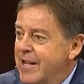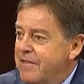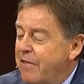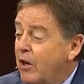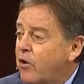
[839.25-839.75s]

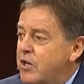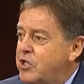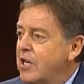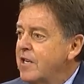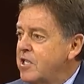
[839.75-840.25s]
that the
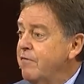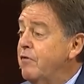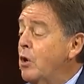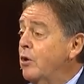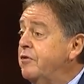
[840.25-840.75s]
Christian is
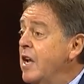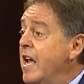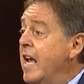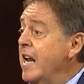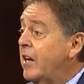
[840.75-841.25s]
involved
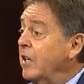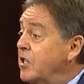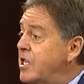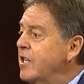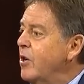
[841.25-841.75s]
in a
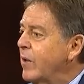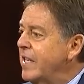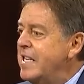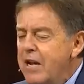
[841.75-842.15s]
continual and